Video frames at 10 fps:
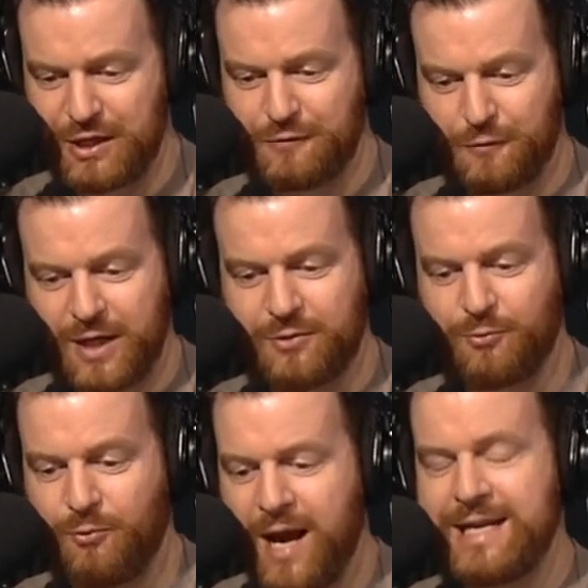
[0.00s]
Frank
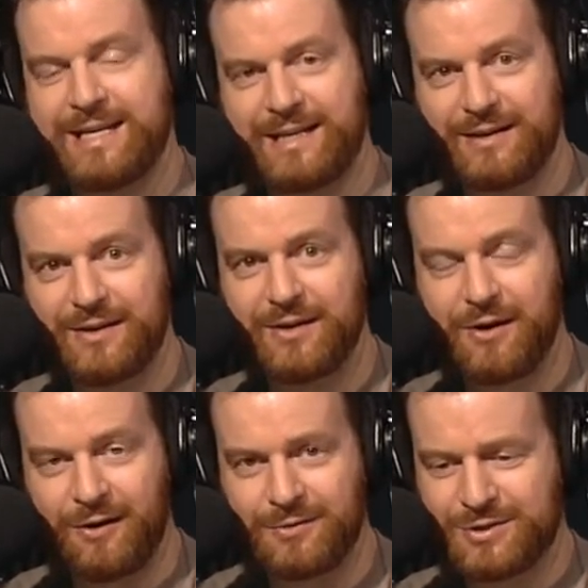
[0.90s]
Reich,
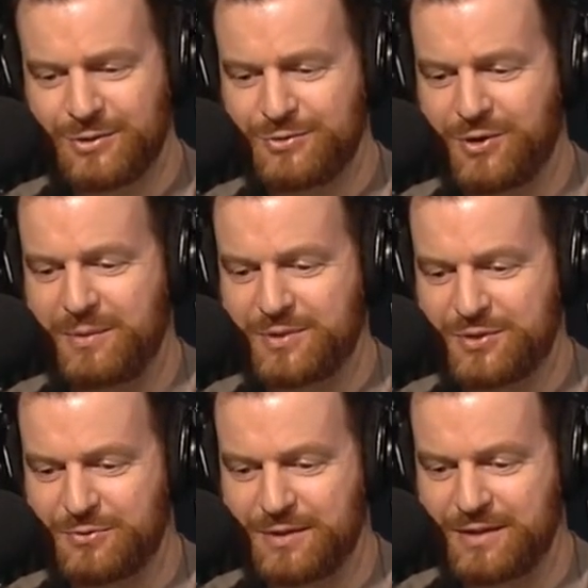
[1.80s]
also
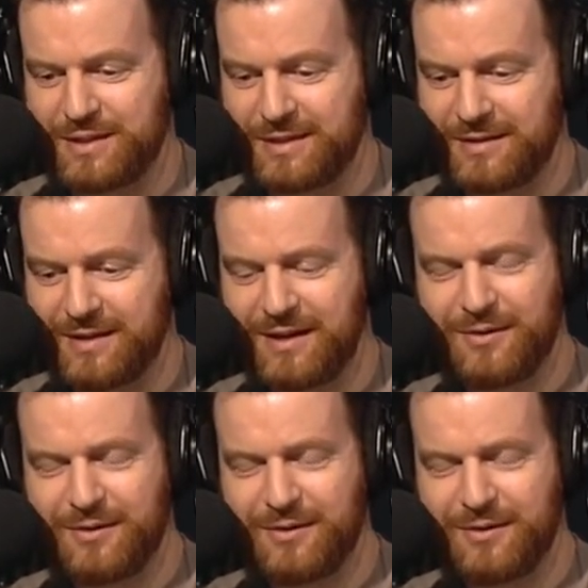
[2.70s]
dropped to a knee.